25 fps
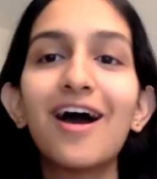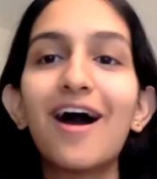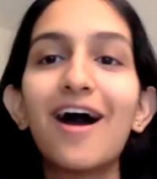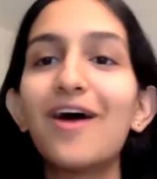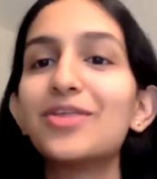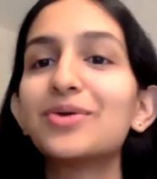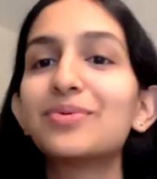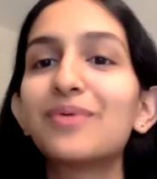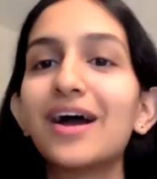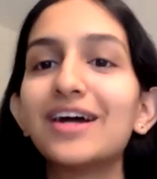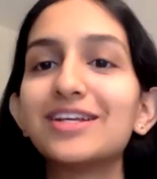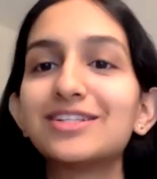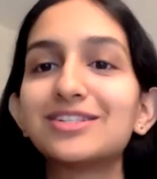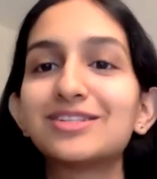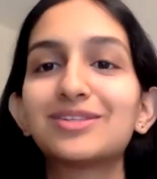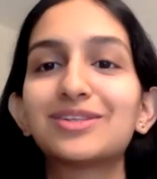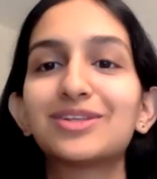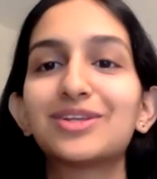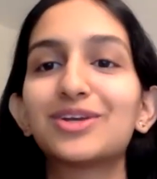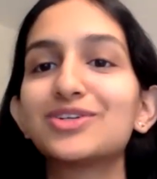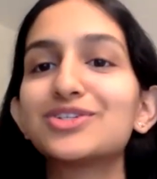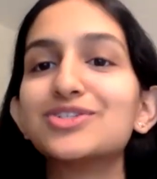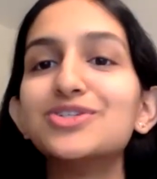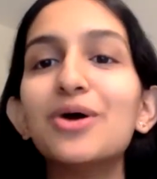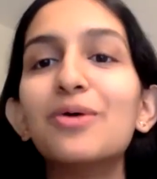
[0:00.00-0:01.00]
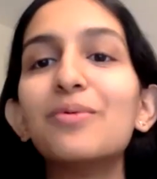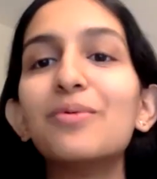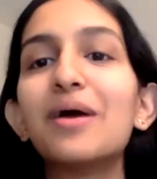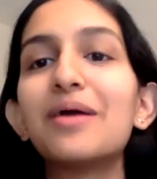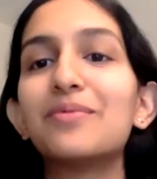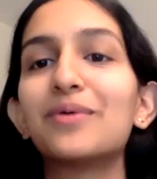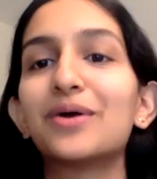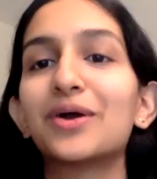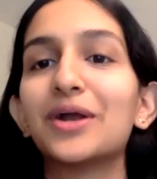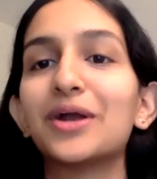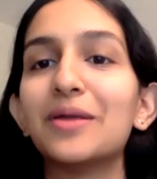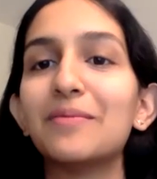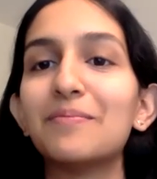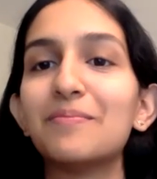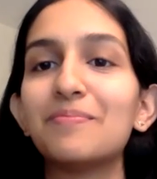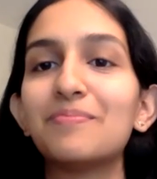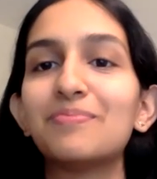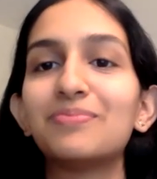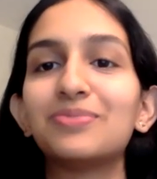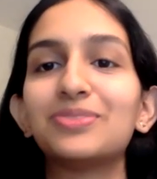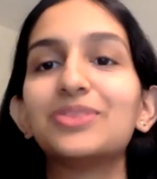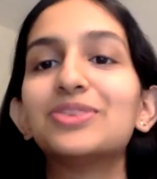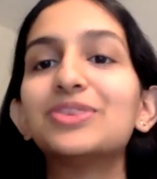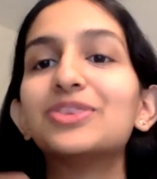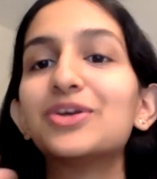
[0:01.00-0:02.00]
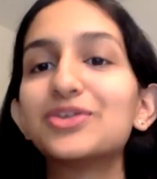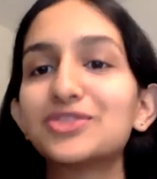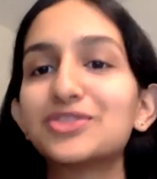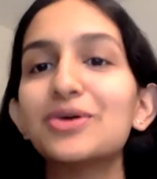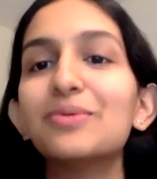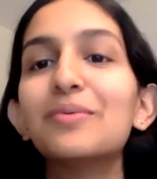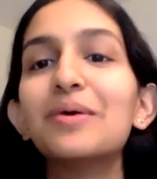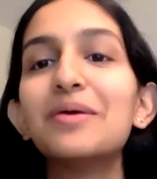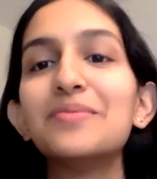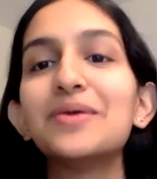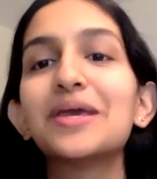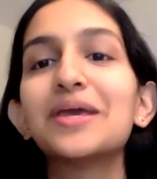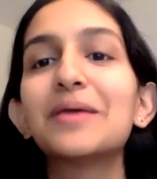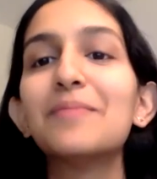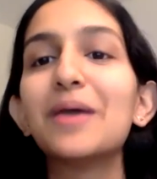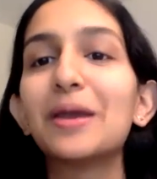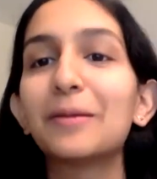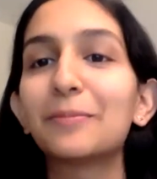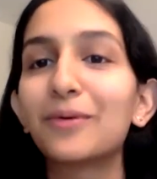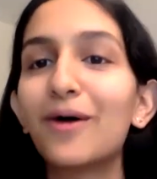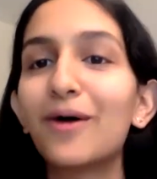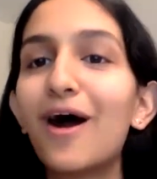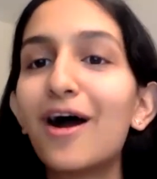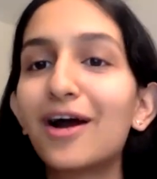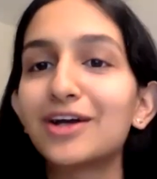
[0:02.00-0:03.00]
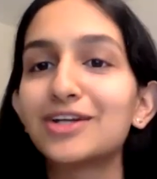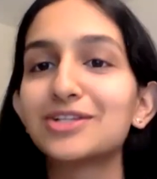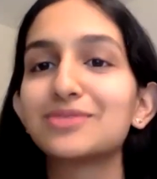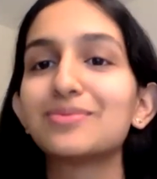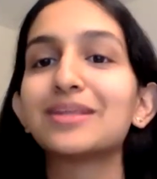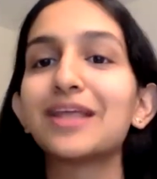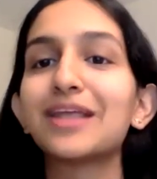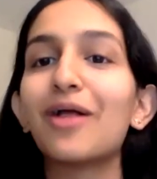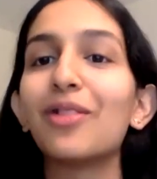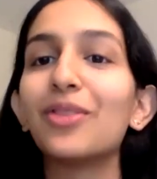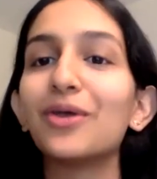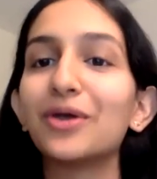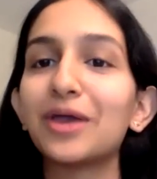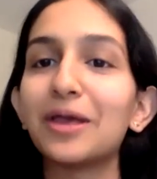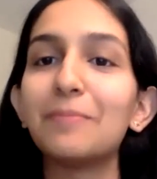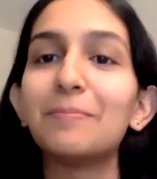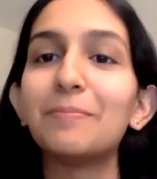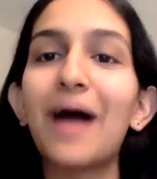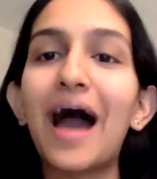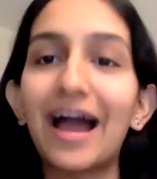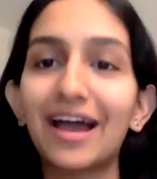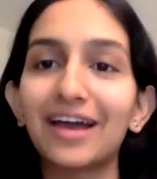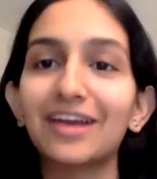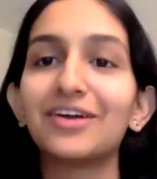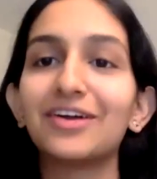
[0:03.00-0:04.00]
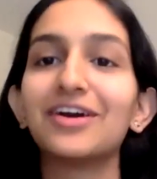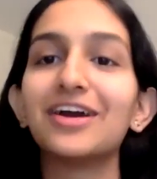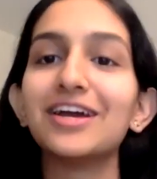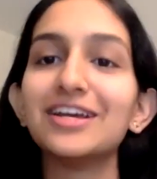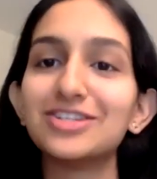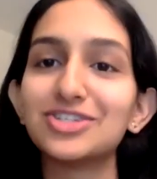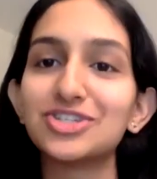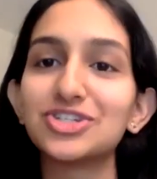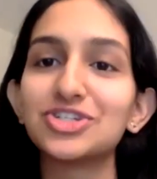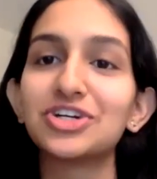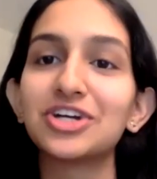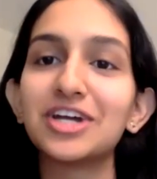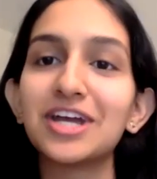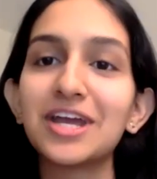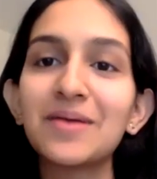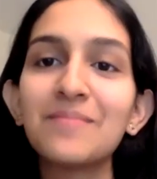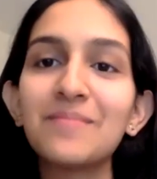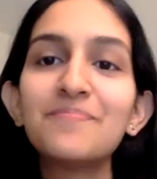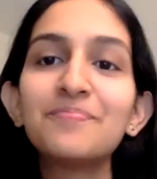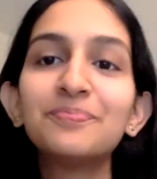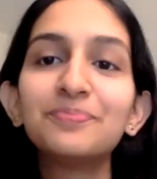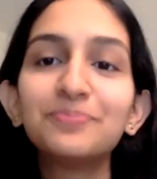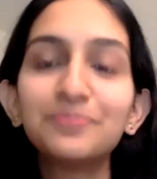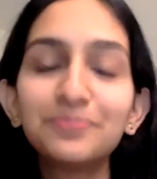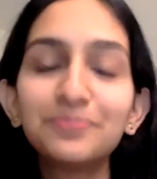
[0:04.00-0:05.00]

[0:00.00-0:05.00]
Otherwise, there's no way we can make progress without looking back at our history.